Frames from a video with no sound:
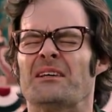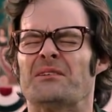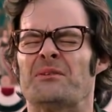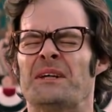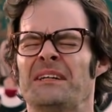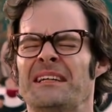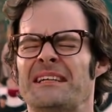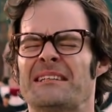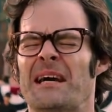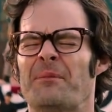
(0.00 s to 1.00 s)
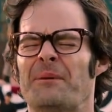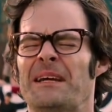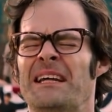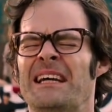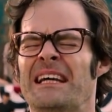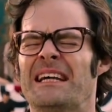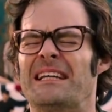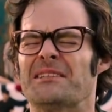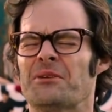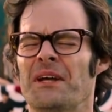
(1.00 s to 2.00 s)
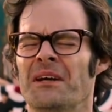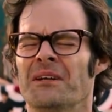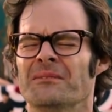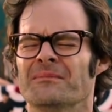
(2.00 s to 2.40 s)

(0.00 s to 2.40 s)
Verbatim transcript: It's real. It isn't happening. It isn't real.